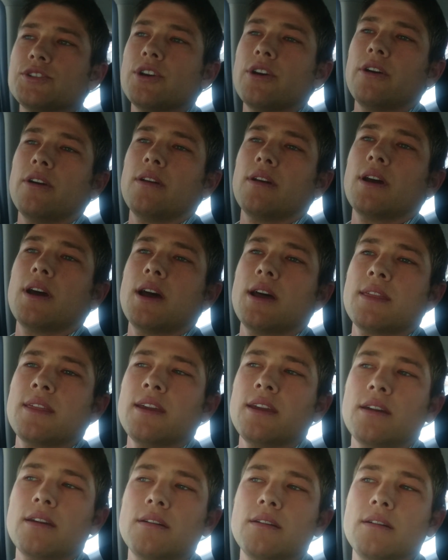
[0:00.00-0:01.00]
So I
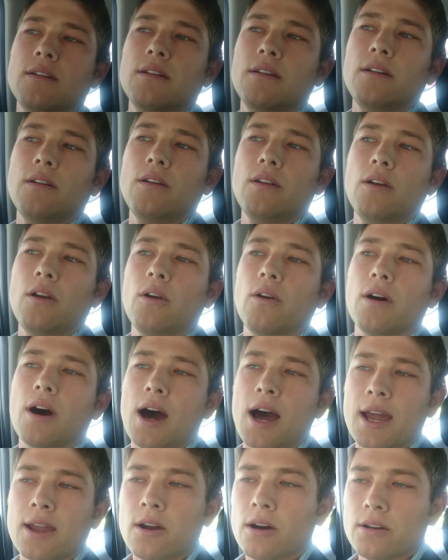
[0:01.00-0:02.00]
think
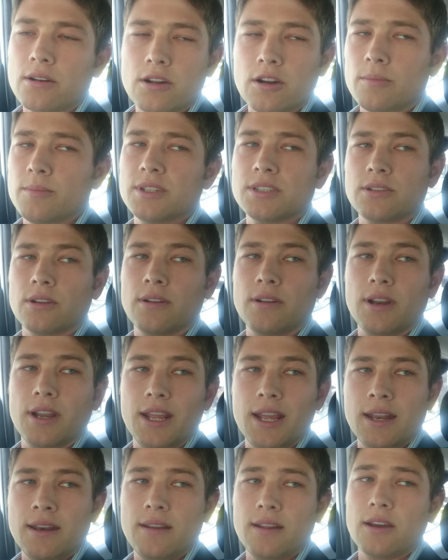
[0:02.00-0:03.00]
I can't comment on
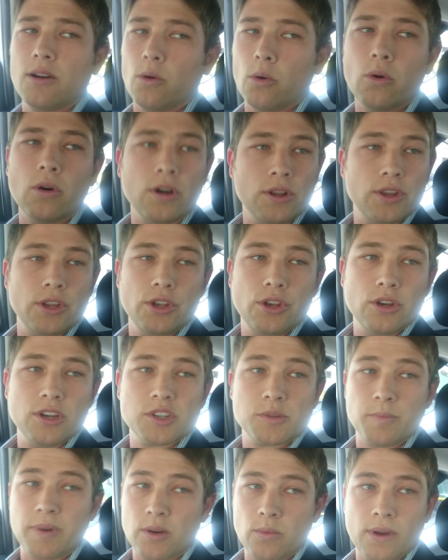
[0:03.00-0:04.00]
India or on
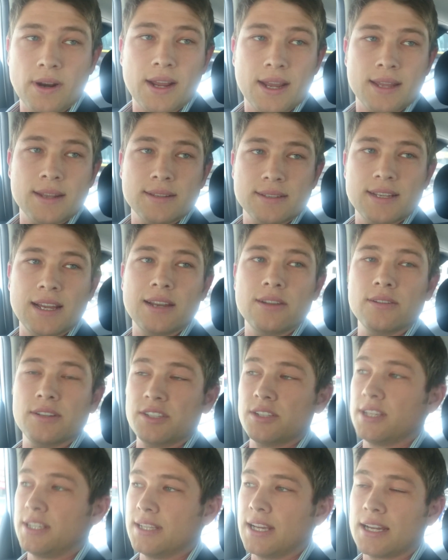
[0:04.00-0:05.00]
the US, but what I can tell you
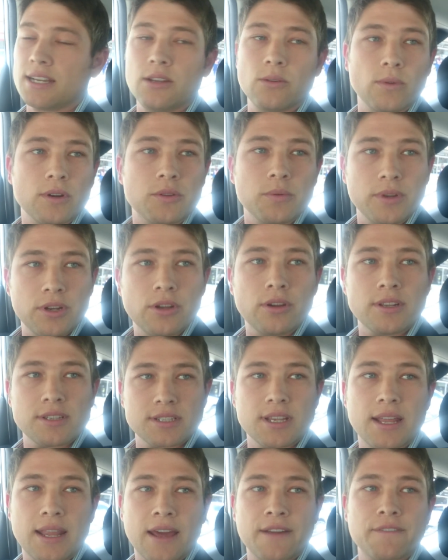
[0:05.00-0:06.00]
is exactly what we do
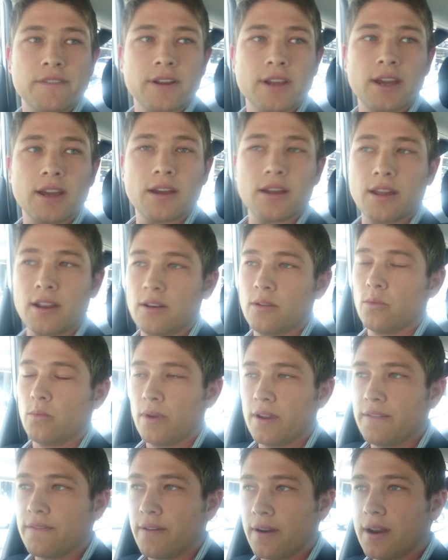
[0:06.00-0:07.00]
in South Africa, and
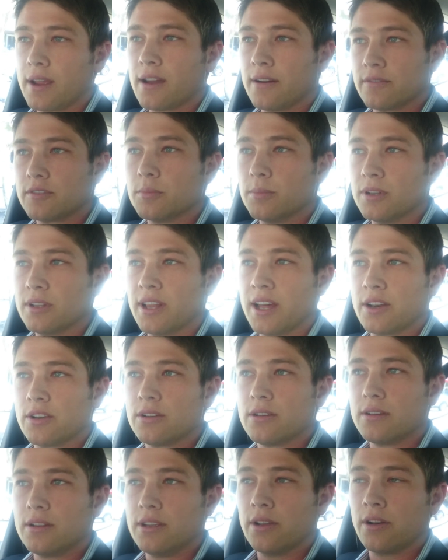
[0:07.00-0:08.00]
we're very comfortable that
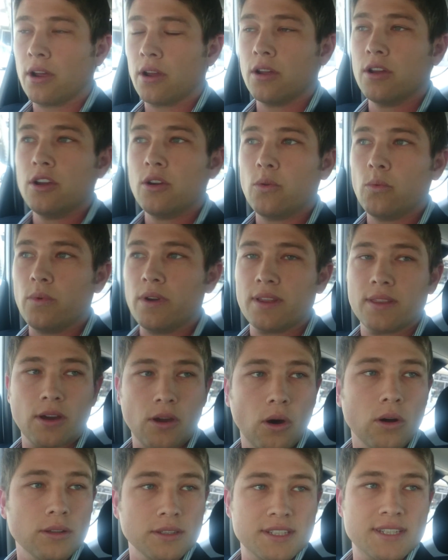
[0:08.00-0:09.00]
we're
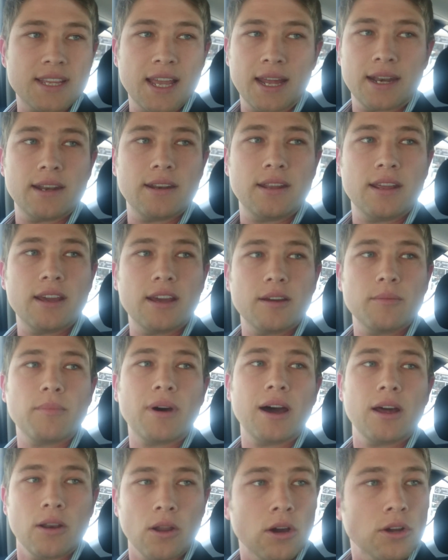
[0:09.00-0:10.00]
the gold standard here
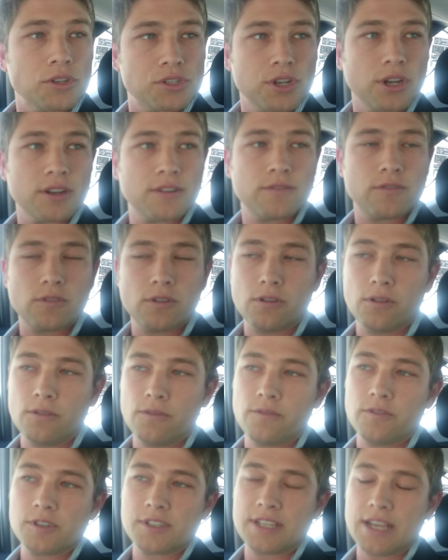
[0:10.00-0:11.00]
by a long shot
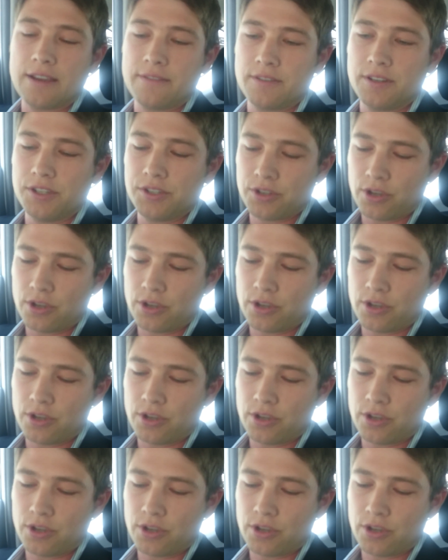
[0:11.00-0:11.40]
for safety.